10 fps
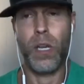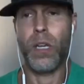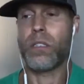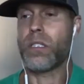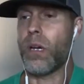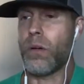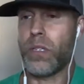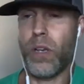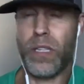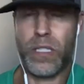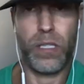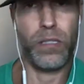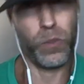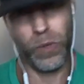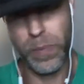so yeah, it's
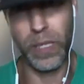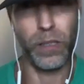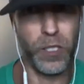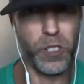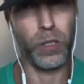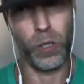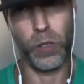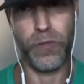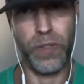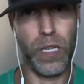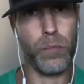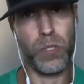sort of been a lunch and learn for them.